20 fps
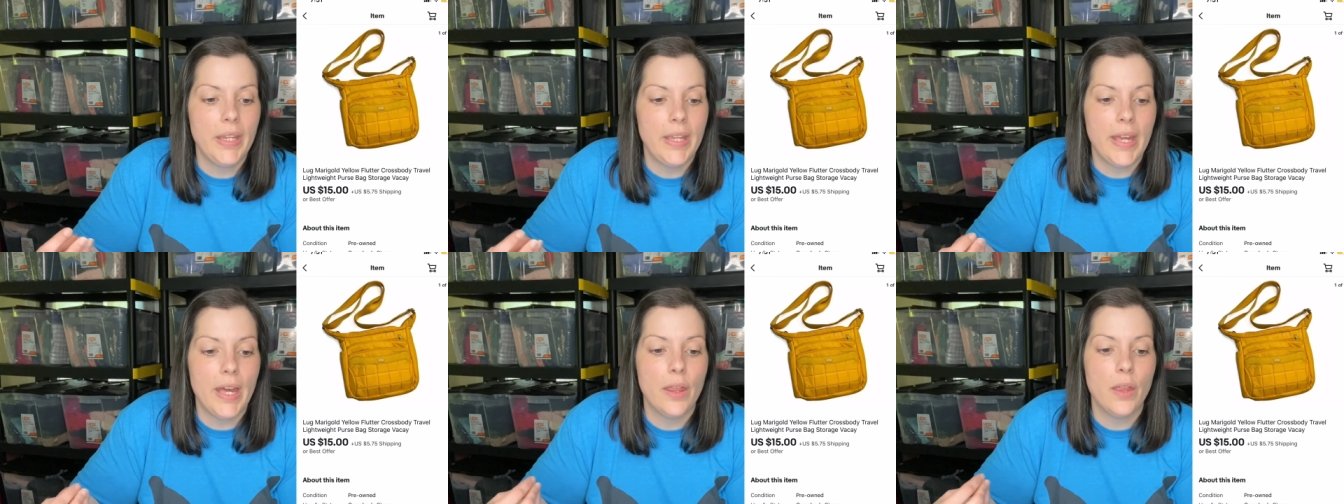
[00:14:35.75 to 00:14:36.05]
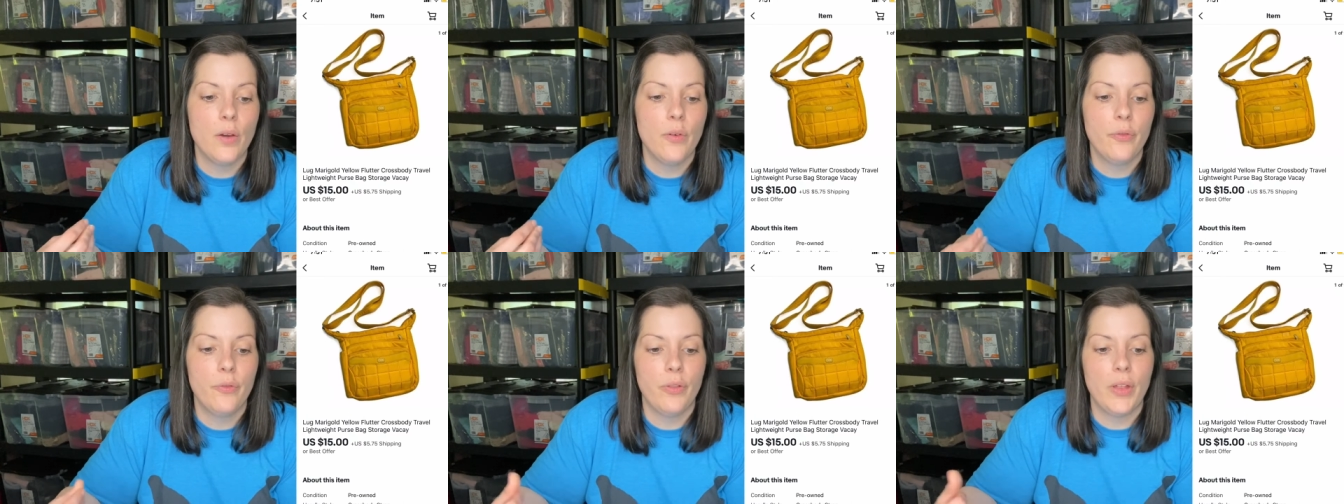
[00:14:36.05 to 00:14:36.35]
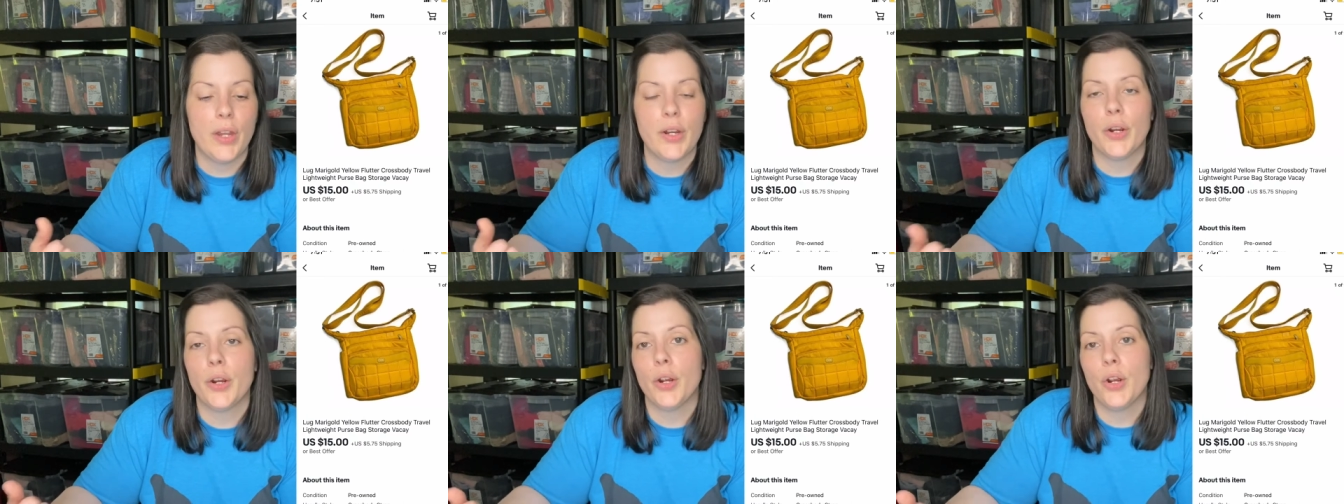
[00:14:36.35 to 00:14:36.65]
Yellow
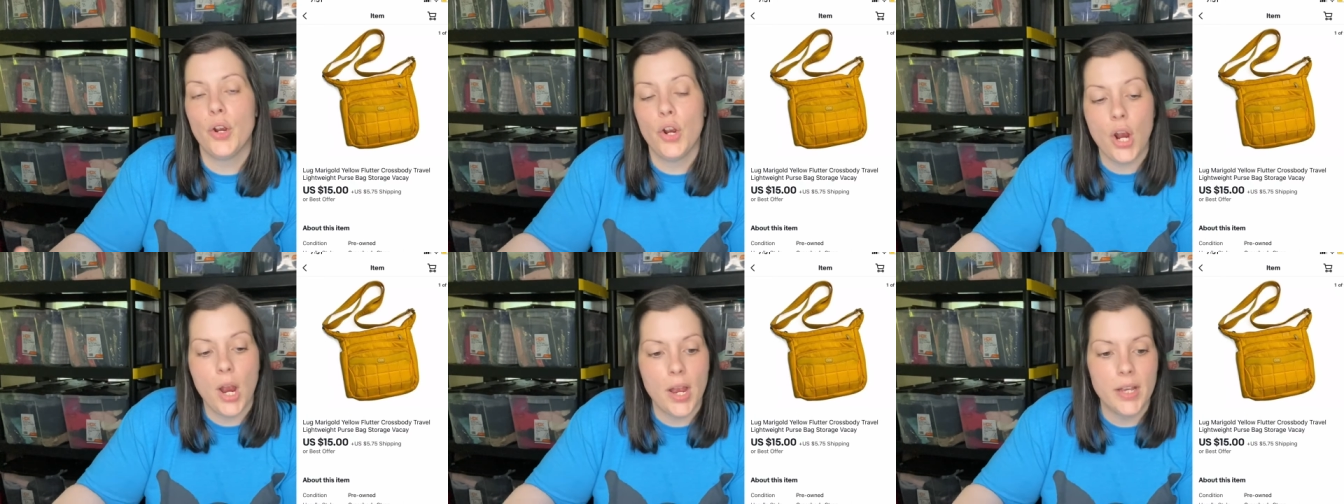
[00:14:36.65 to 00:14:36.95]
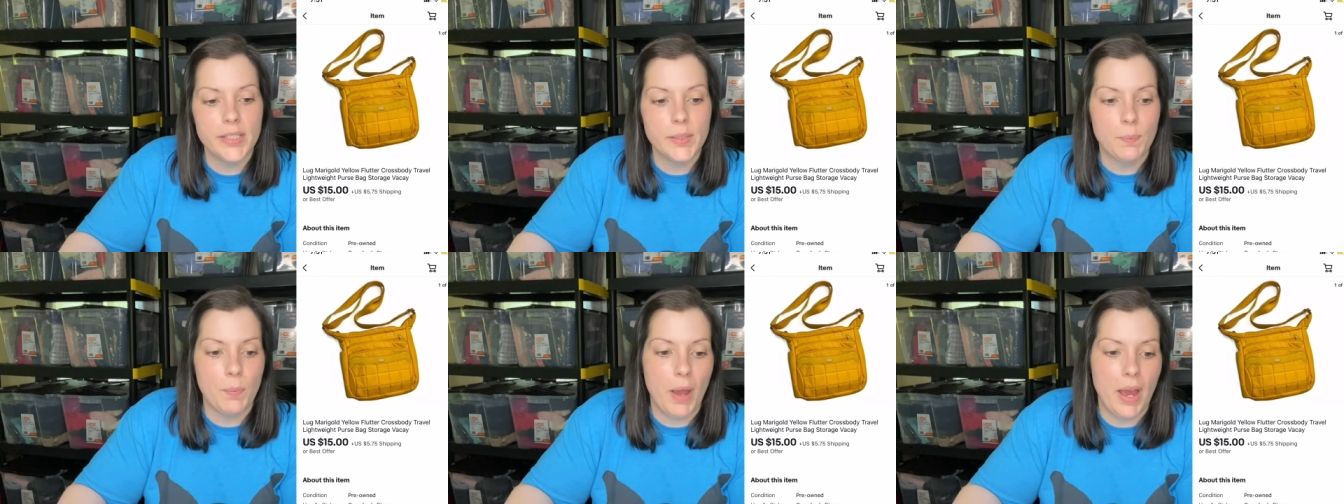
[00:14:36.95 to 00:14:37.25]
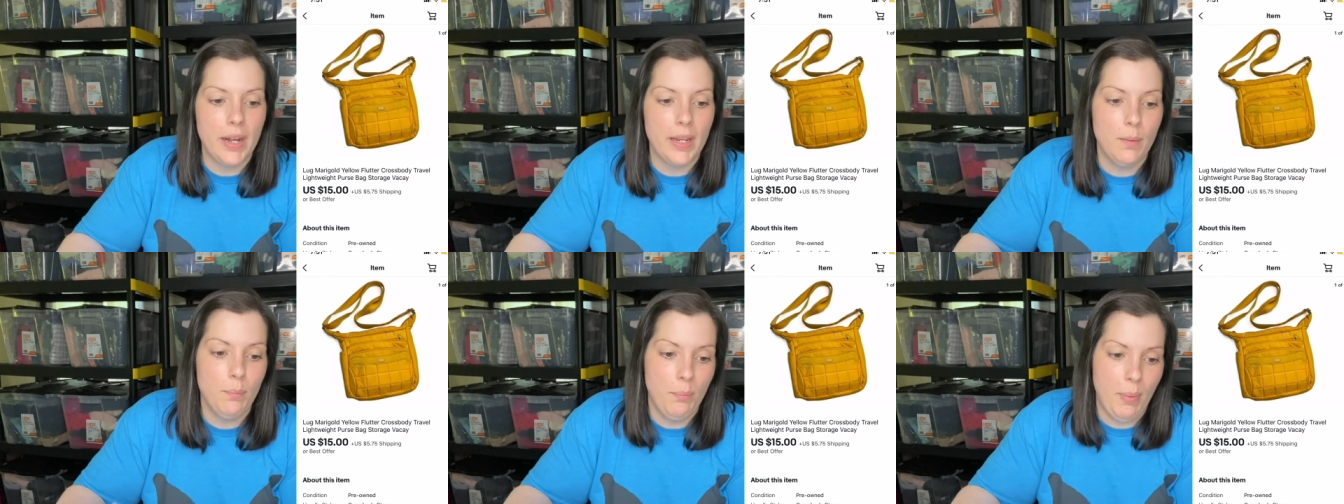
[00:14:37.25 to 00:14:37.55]
Flutter
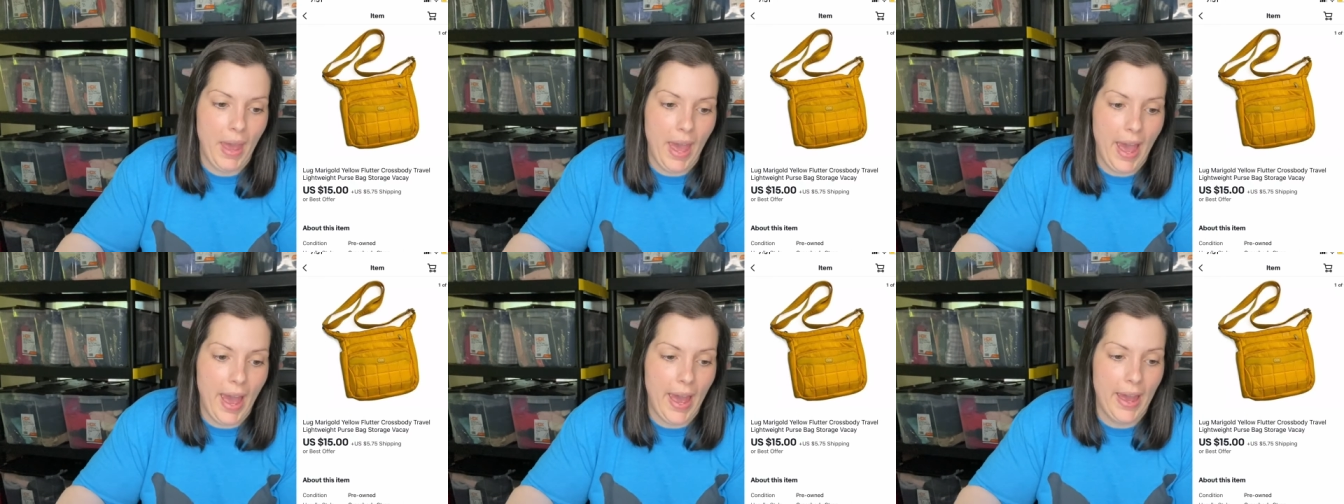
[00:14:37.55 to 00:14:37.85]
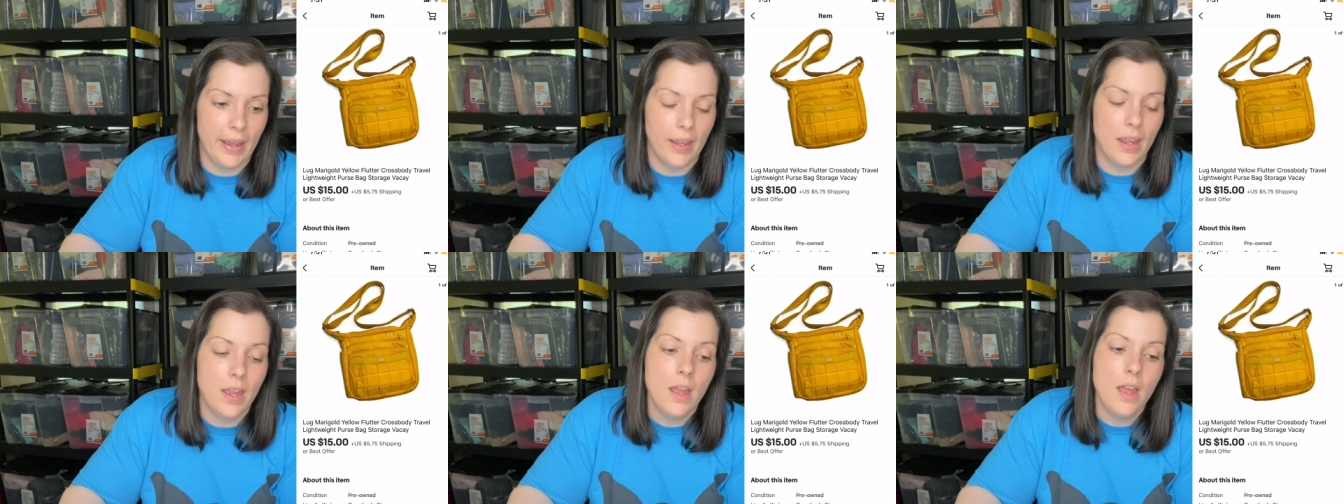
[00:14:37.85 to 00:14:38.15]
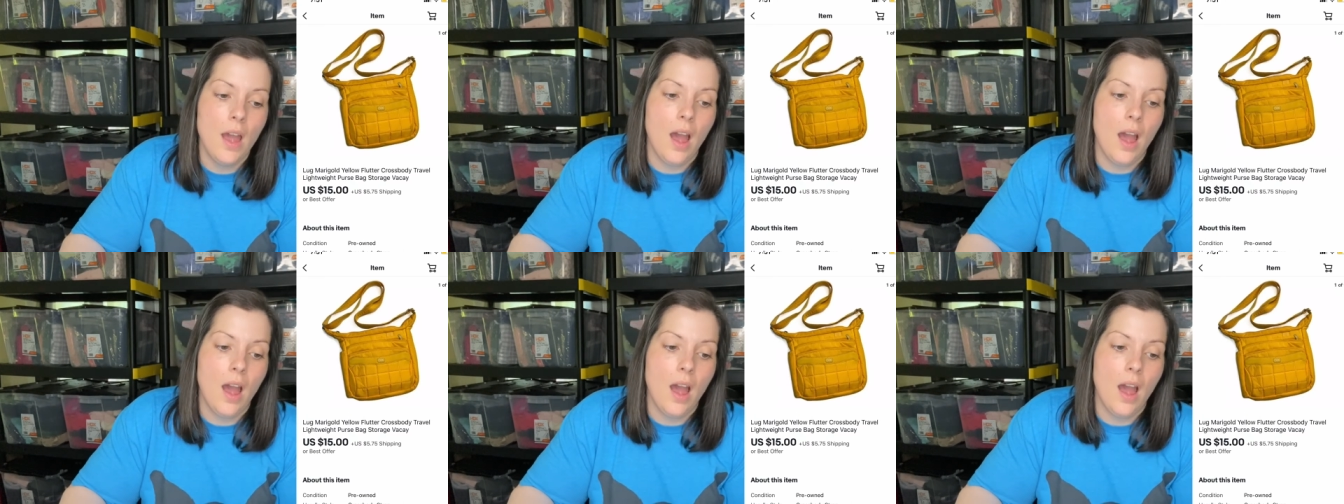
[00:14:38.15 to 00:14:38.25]
Crossbody Bag.